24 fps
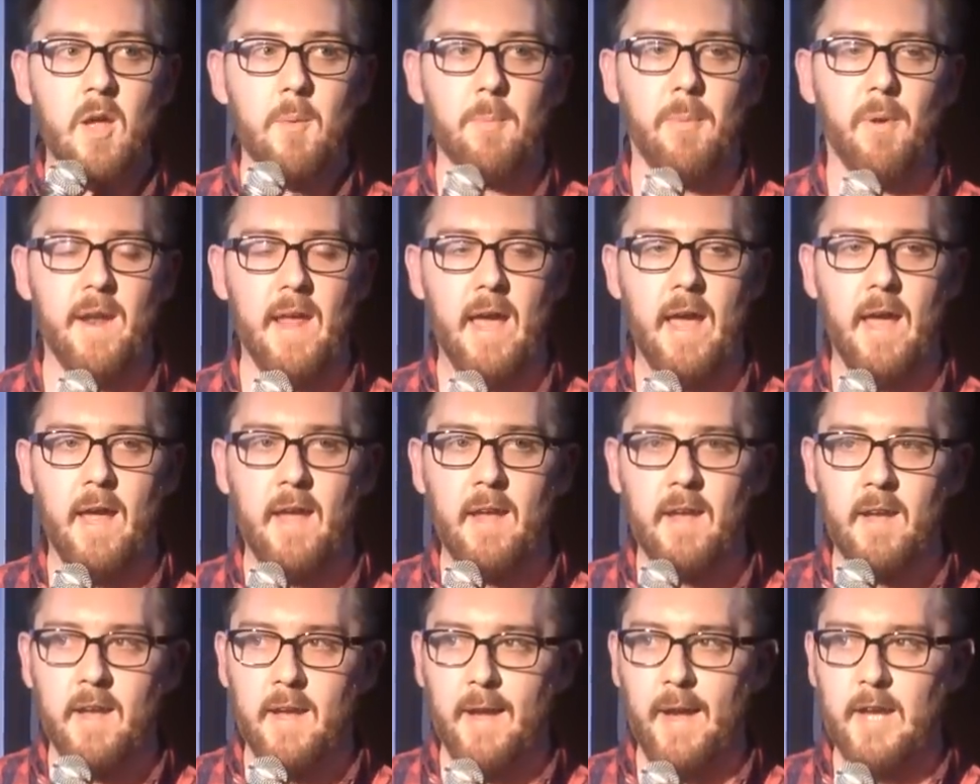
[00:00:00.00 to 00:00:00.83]
But uh,
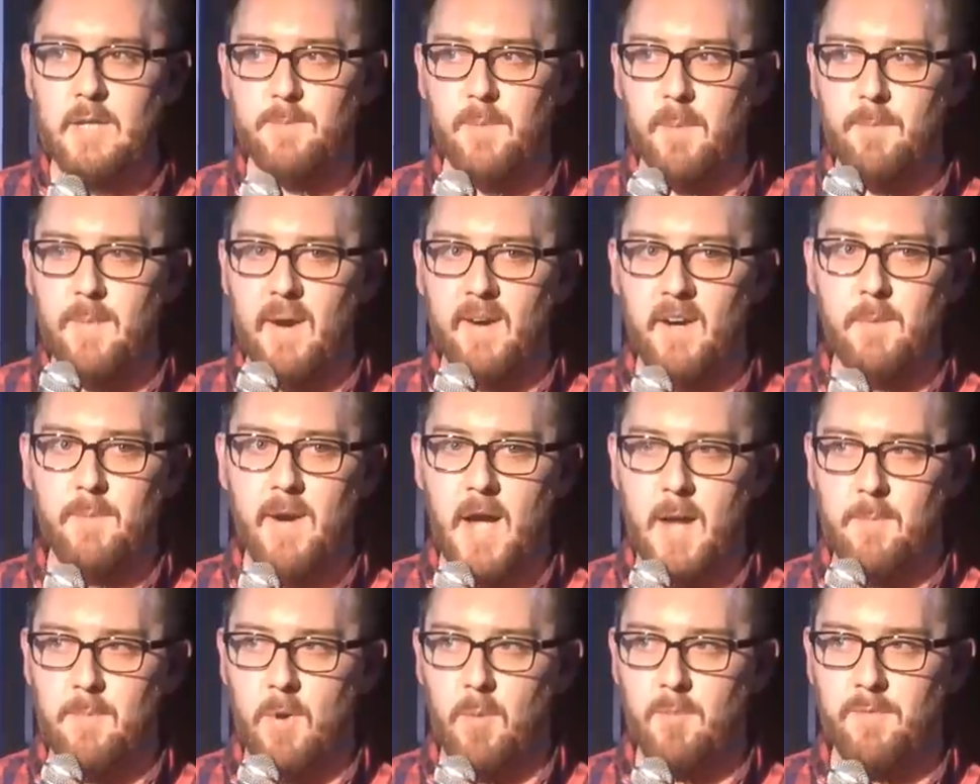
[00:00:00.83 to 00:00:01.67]
he's been married to
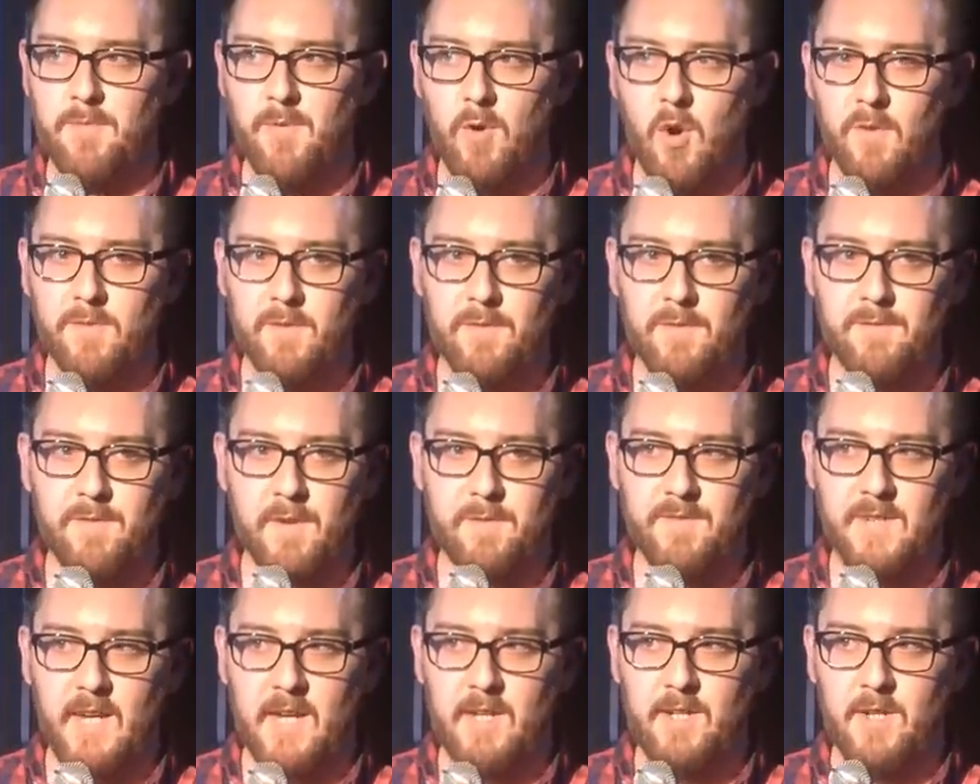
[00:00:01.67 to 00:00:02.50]
my mum for over
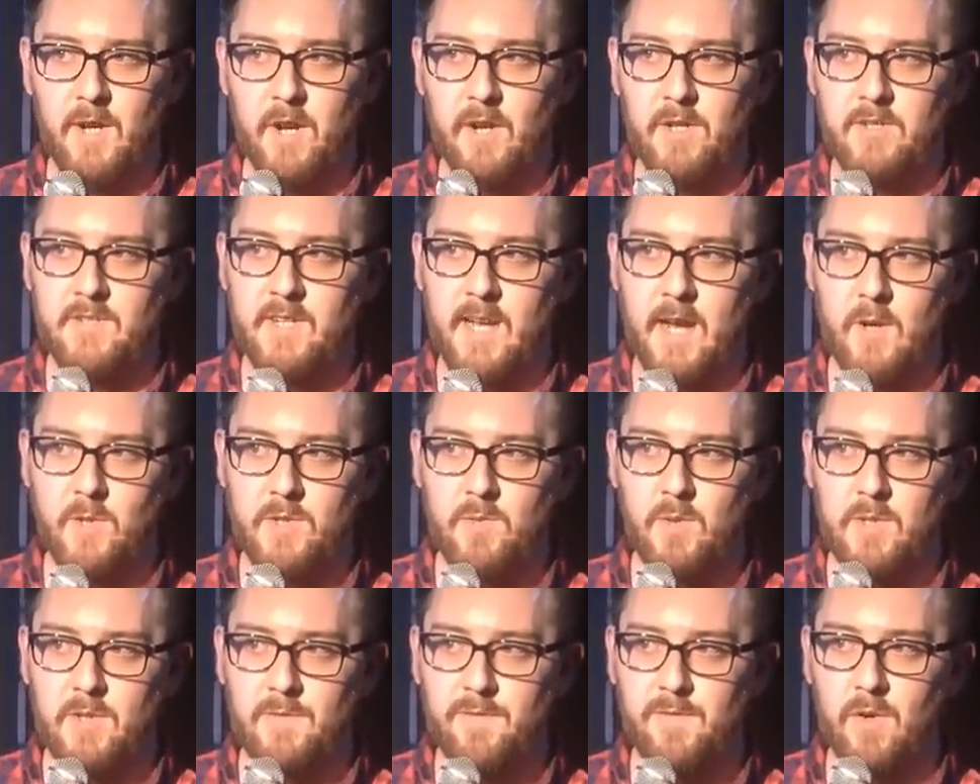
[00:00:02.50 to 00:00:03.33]
15 years now, so
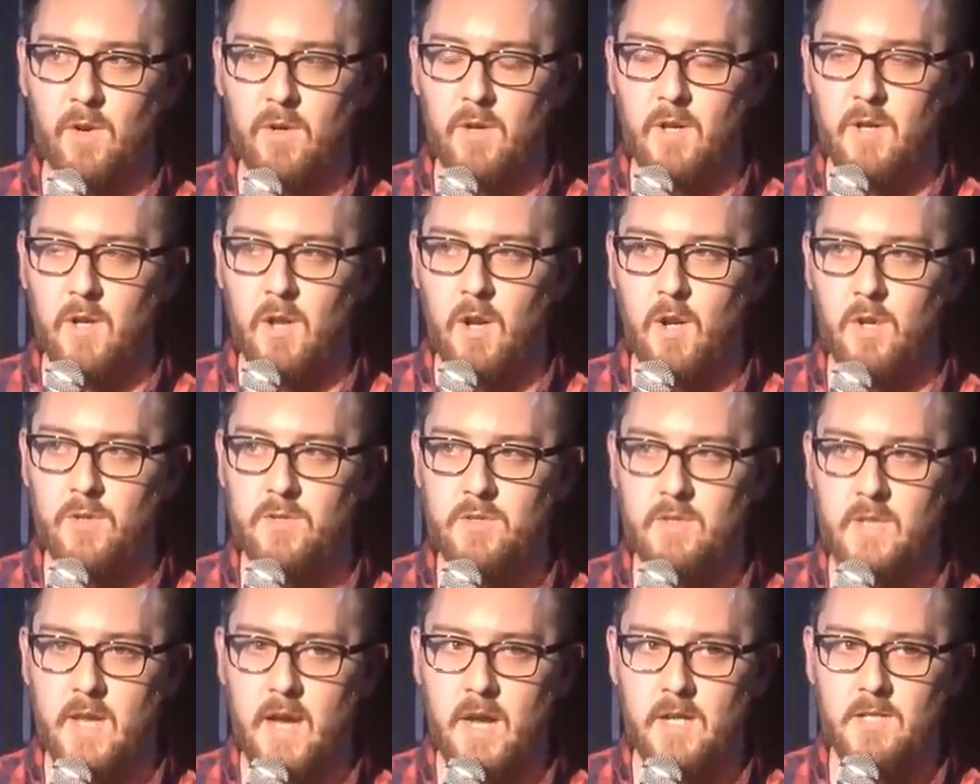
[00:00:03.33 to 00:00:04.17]
he's fucking
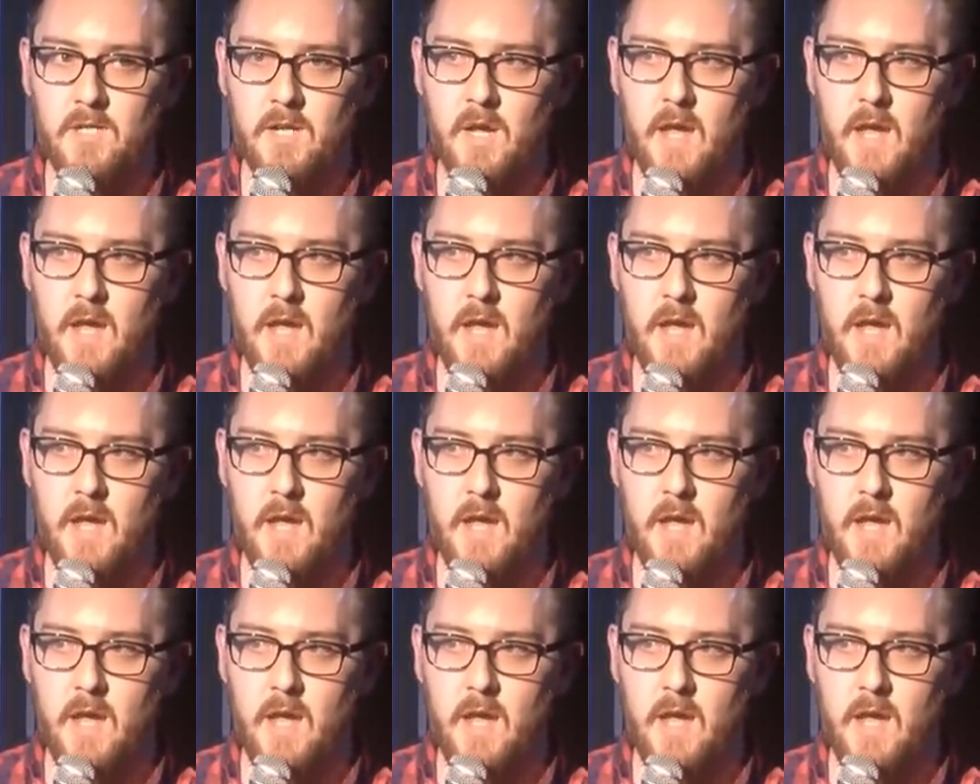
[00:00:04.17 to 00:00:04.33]
lost that.